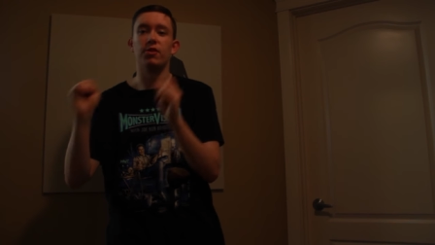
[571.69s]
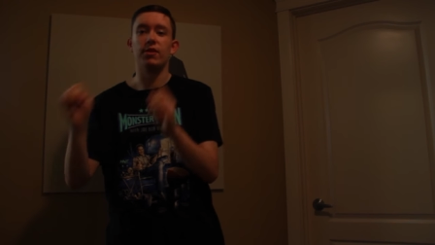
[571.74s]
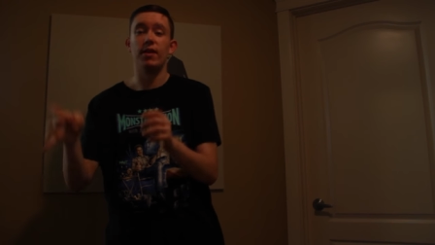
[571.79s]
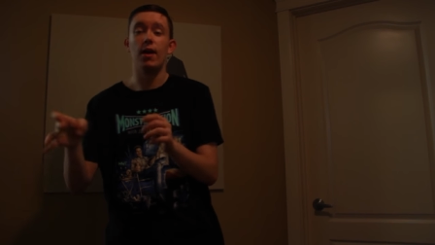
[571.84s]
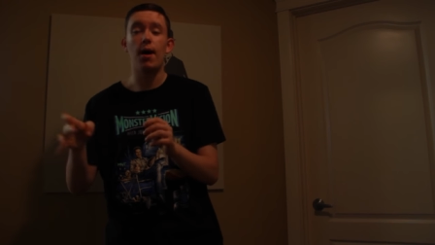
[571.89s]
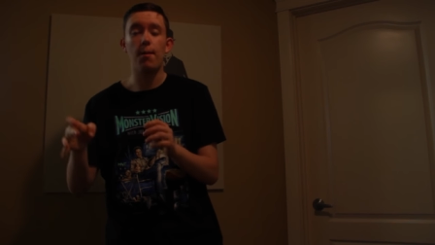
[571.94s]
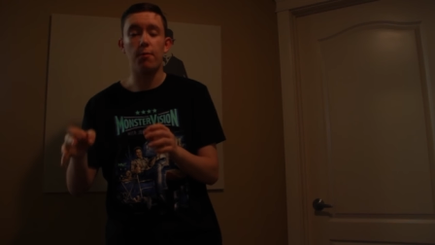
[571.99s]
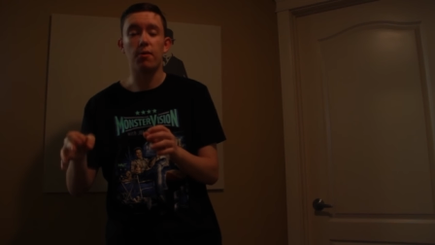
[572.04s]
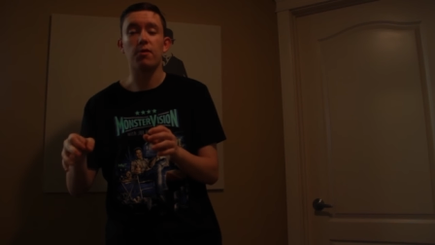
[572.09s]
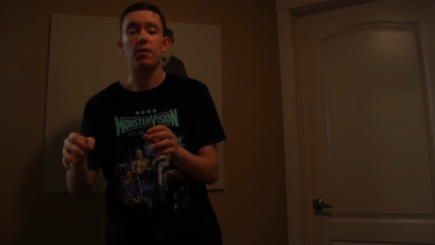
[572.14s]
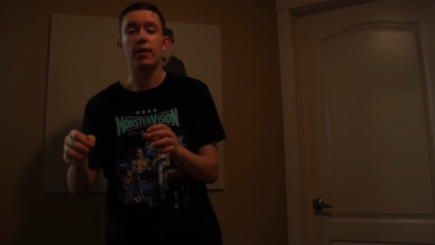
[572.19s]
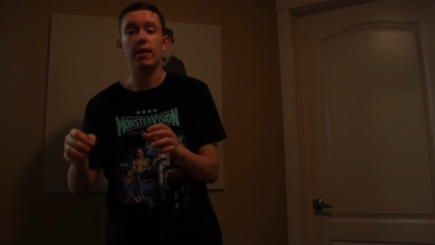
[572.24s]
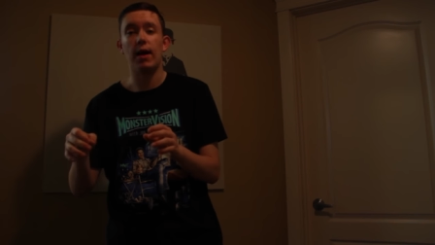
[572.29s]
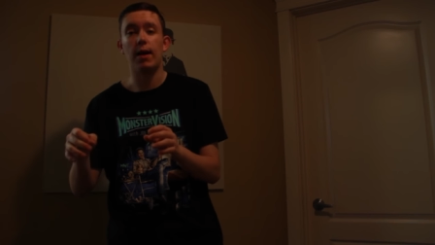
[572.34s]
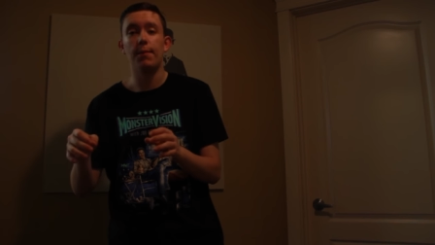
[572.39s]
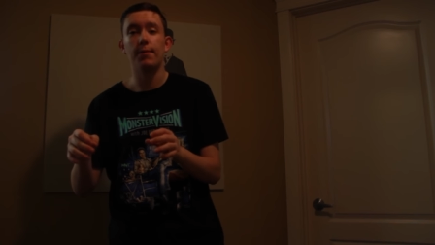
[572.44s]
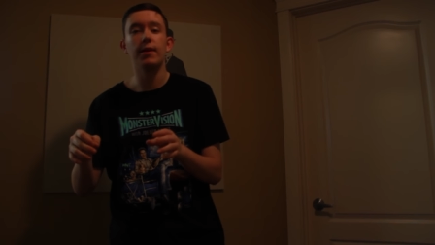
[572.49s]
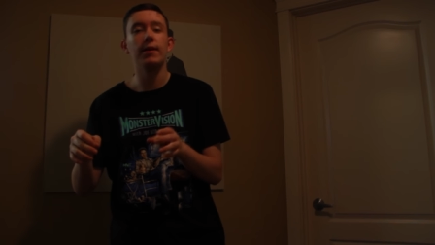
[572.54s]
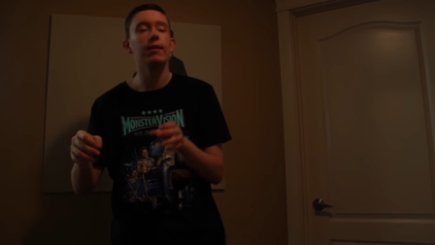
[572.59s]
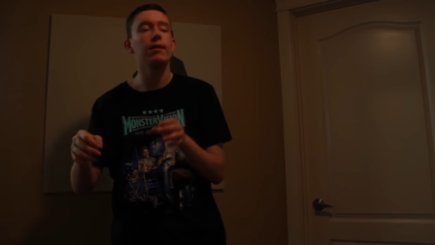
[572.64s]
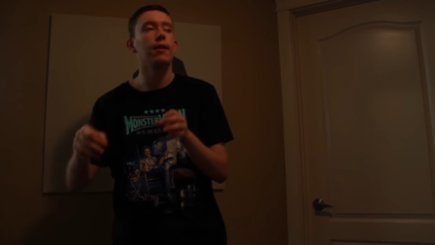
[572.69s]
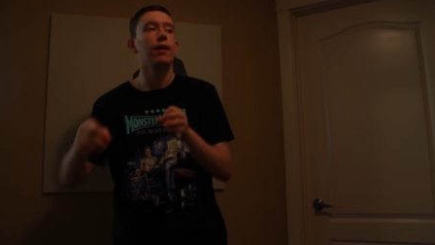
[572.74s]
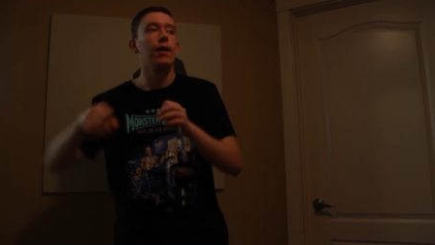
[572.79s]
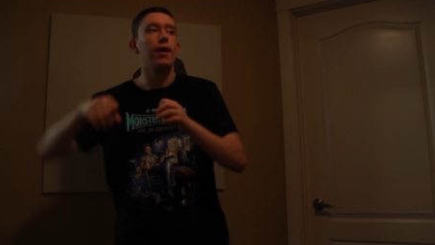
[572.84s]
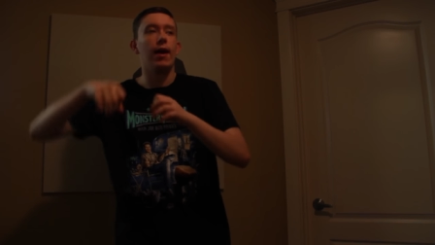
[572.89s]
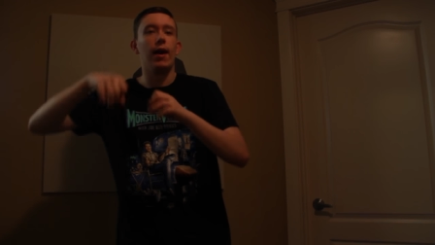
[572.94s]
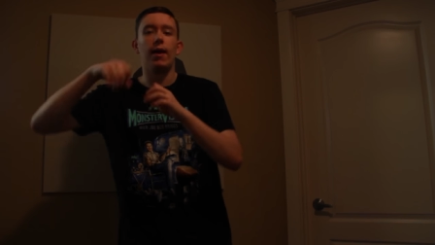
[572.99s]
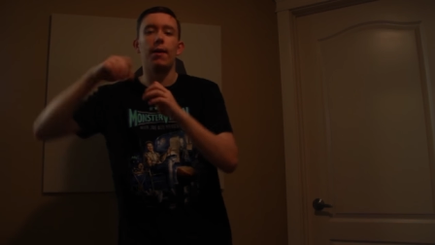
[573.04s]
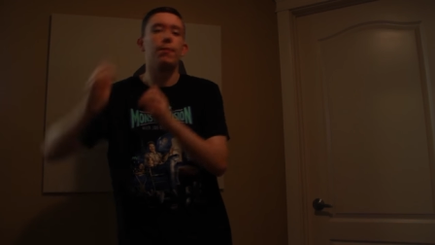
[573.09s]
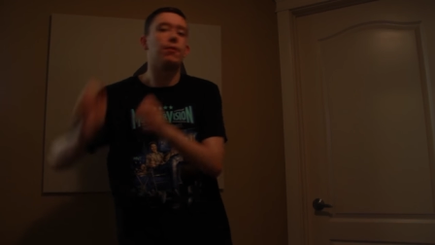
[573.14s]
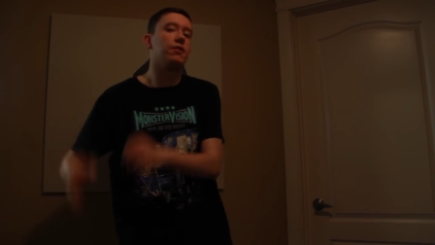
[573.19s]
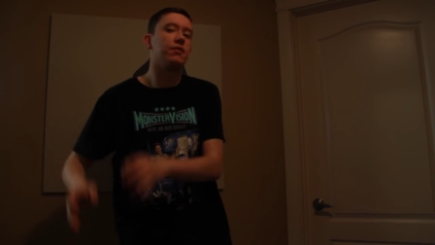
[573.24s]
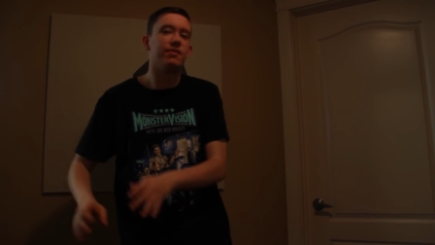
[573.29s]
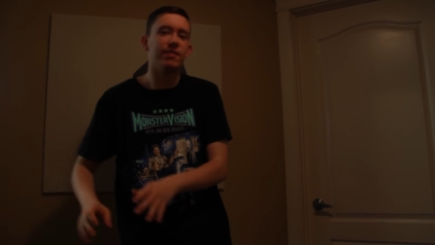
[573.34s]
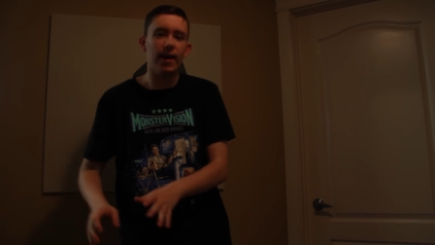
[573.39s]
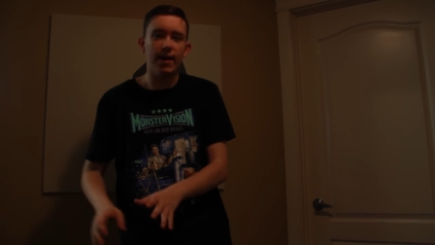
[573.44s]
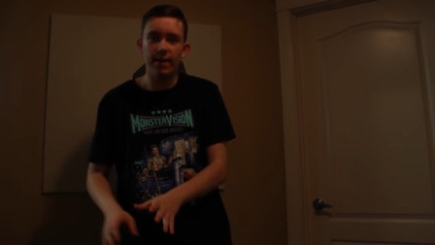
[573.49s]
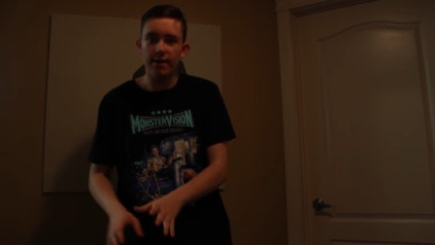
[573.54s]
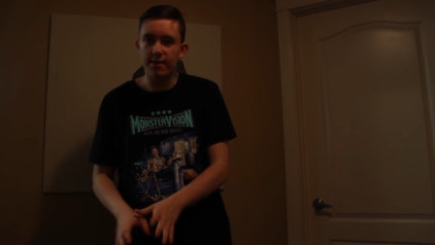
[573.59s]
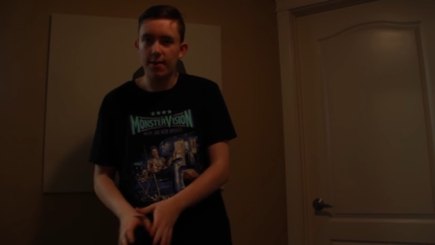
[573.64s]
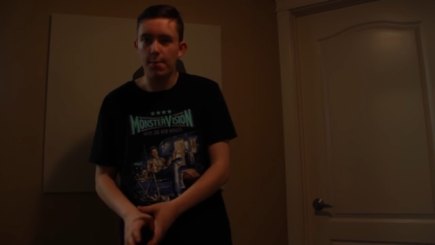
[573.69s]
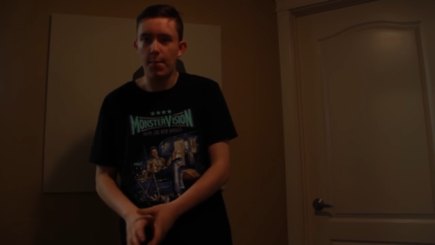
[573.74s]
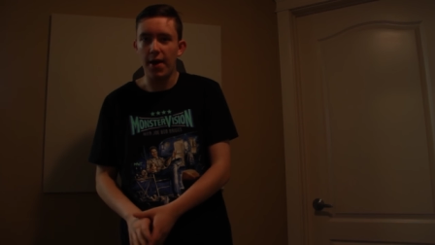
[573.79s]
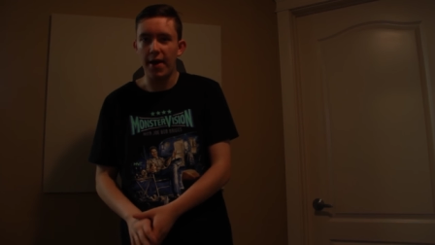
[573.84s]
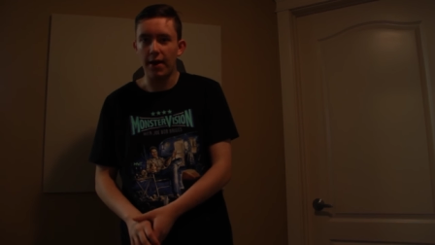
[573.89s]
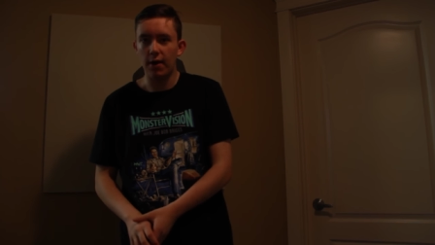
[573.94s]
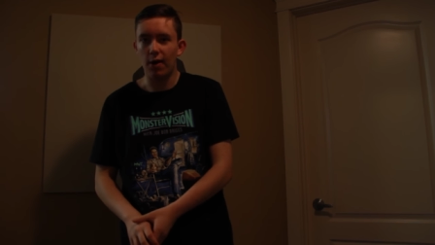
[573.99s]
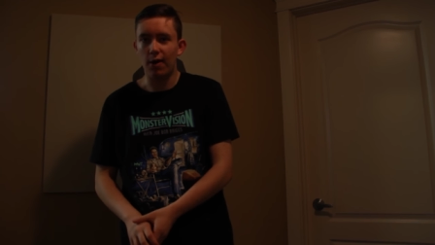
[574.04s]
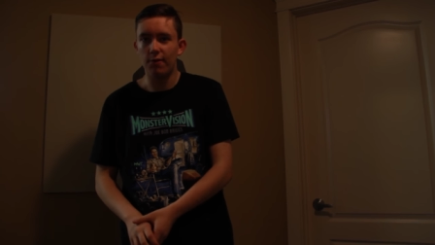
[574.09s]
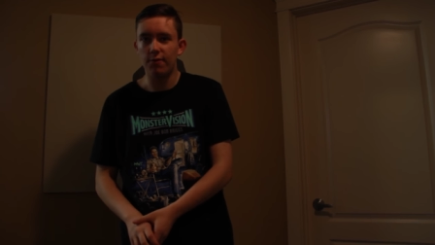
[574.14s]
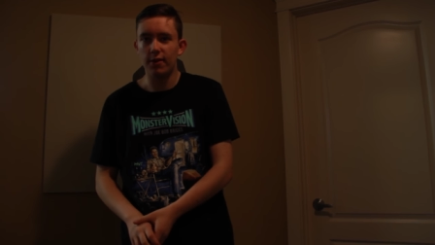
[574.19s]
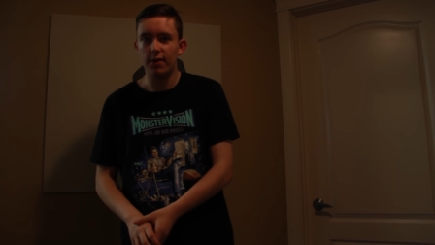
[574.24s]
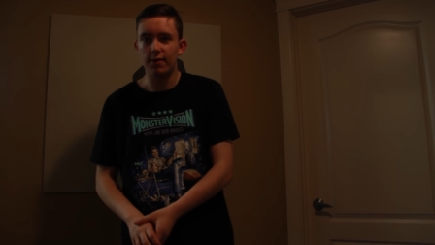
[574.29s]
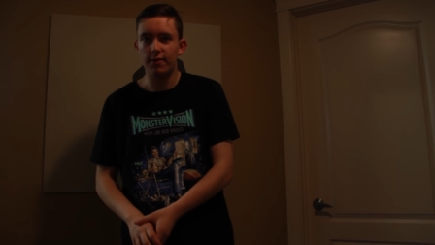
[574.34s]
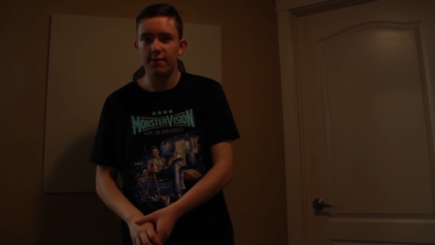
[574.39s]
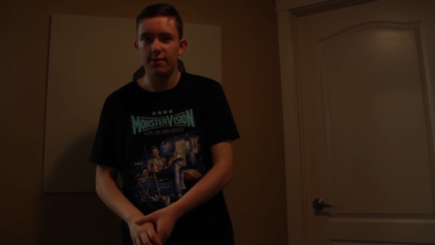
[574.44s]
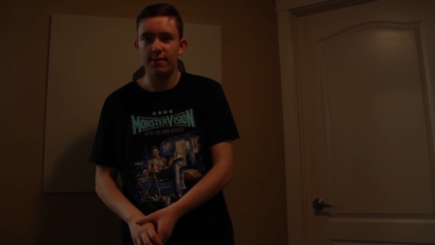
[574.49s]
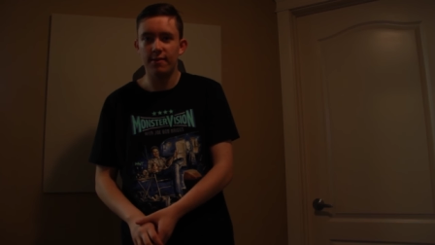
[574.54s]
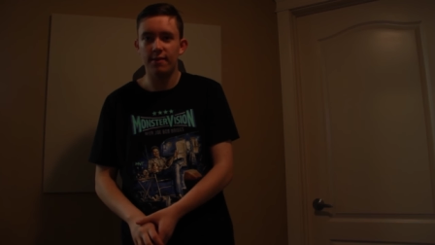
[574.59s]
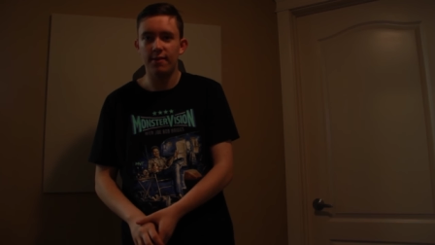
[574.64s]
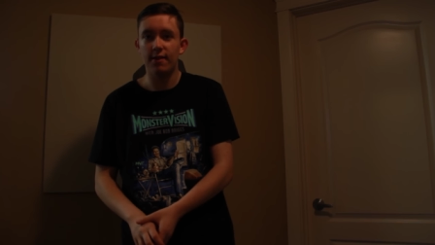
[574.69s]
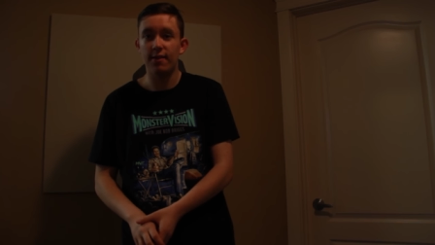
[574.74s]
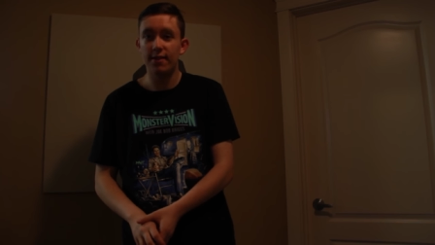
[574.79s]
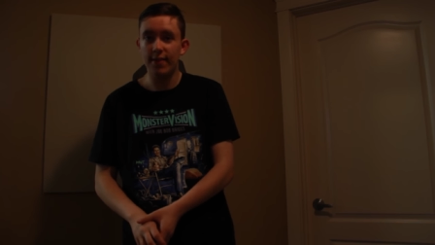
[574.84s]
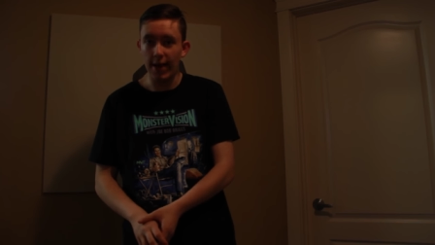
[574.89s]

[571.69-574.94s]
there's a lot more coming and I'm excited to make all of it.